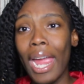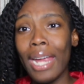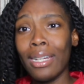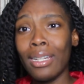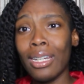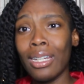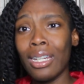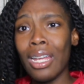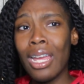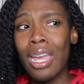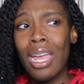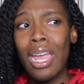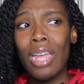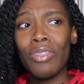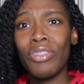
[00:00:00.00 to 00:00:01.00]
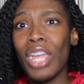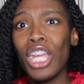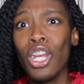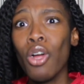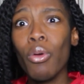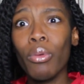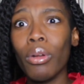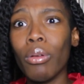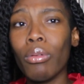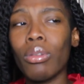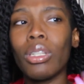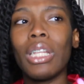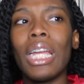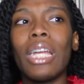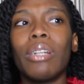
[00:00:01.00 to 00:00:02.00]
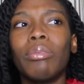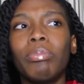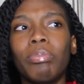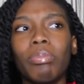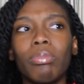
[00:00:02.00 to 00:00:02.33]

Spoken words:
And then they don't, like,